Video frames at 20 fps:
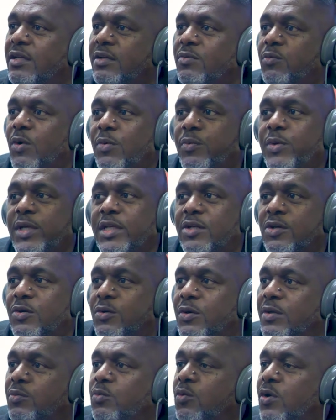what we
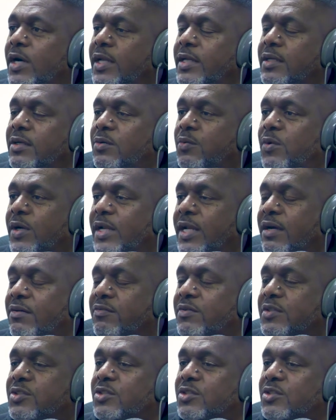doing, what or whatever.